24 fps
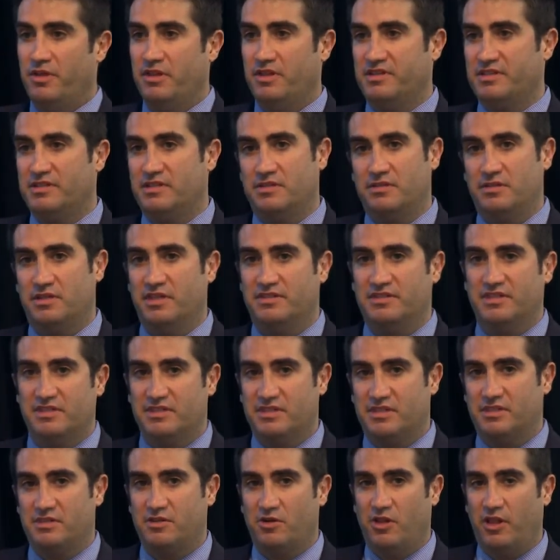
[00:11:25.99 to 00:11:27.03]
this is, this is
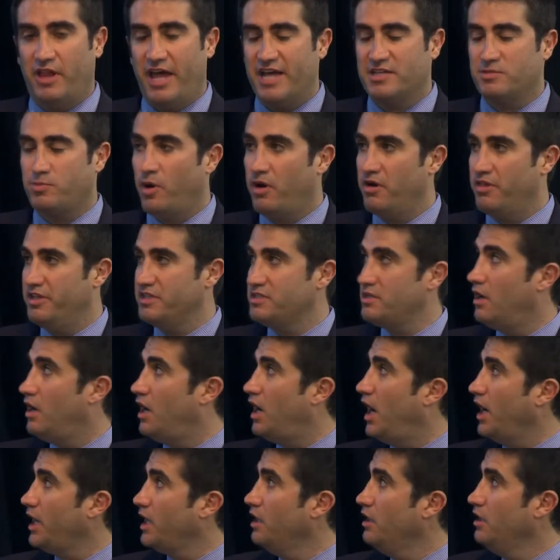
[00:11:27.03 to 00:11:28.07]
sort of the last part of the
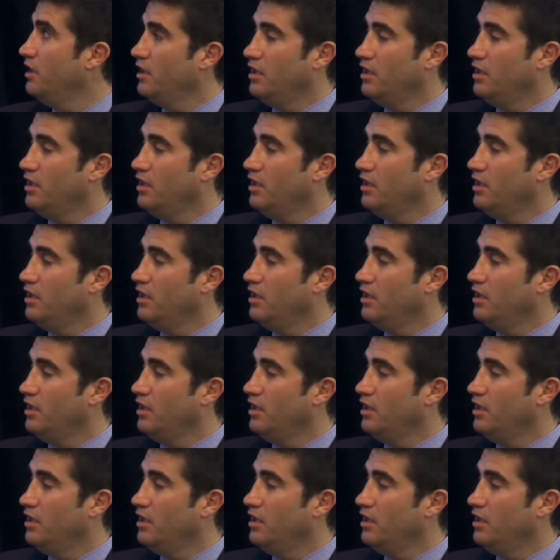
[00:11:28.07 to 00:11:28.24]
talk,